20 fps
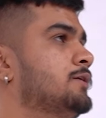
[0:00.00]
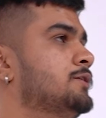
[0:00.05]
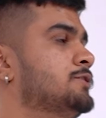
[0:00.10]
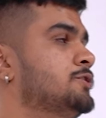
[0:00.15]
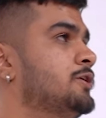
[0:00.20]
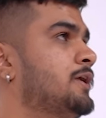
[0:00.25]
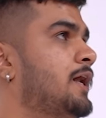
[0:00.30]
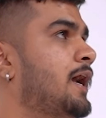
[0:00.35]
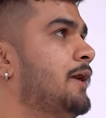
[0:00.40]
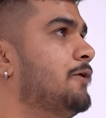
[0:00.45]

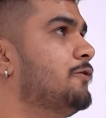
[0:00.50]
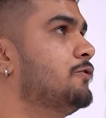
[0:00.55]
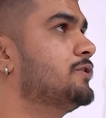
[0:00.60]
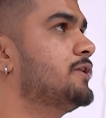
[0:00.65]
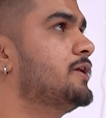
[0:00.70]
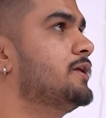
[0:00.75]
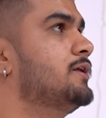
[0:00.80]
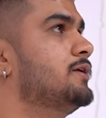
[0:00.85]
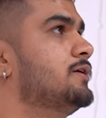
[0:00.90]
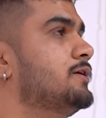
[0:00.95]
So I don't
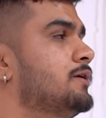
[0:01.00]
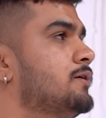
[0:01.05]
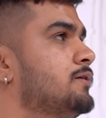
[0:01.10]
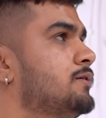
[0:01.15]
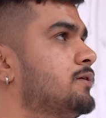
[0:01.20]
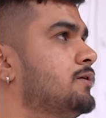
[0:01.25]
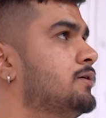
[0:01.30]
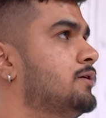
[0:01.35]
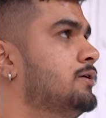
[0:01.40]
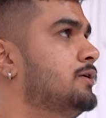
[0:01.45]
think
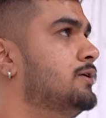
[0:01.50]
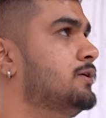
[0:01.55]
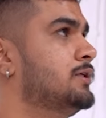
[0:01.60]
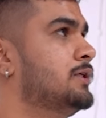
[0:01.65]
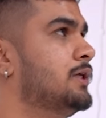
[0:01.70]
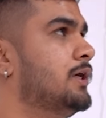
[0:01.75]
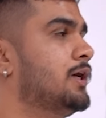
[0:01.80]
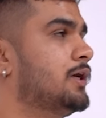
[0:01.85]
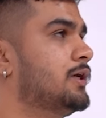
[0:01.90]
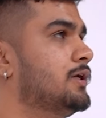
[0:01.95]
a
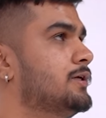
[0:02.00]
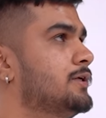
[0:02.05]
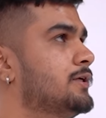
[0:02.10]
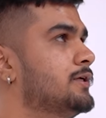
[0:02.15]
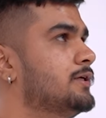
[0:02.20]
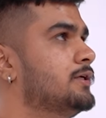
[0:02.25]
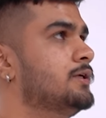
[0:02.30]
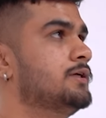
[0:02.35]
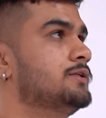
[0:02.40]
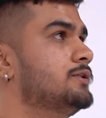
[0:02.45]

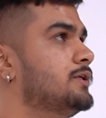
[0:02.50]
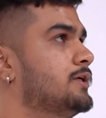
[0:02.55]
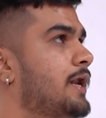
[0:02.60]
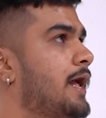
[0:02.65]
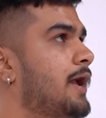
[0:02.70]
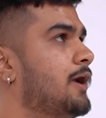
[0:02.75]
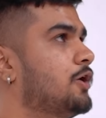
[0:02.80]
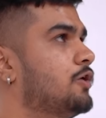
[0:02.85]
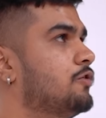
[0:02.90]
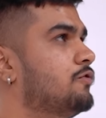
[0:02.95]
colonel, the
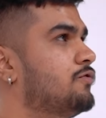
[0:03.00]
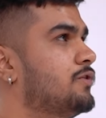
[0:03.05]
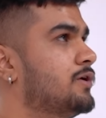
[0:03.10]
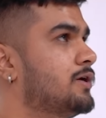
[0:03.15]
rank of